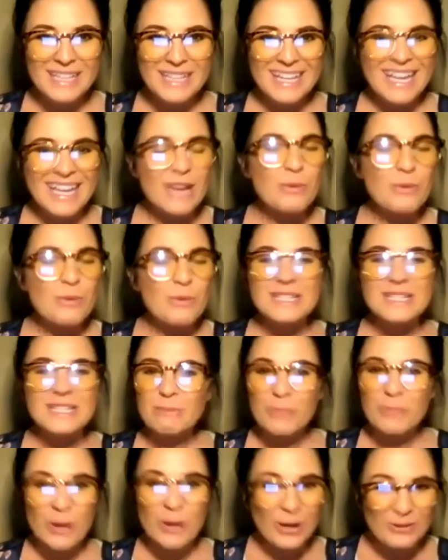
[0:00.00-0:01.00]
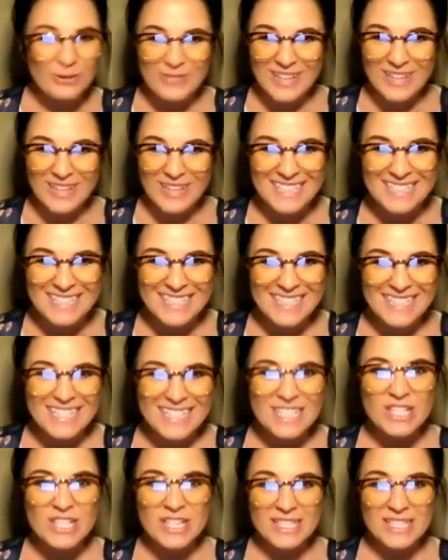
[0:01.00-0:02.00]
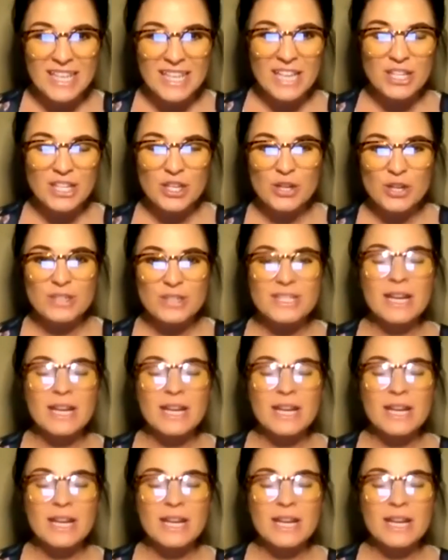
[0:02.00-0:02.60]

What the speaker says: It wasn't perfect, just like yours.